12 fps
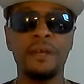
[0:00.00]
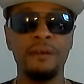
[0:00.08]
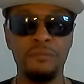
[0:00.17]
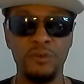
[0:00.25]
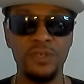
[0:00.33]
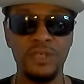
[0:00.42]

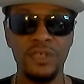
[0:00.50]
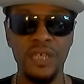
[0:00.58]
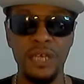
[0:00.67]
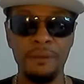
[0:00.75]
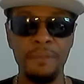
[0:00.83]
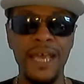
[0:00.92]
Maurice
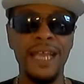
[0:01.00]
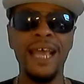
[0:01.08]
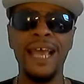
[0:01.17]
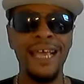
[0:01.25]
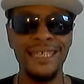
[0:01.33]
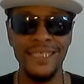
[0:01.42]
Sullivan
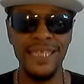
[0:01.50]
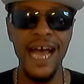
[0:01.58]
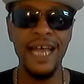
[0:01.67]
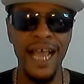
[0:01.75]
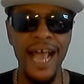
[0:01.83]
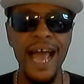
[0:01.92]
is
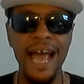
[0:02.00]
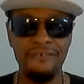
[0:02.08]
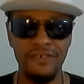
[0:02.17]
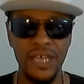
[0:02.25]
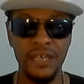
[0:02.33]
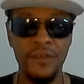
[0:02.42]
not
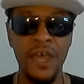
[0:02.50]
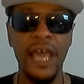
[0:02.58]
having it.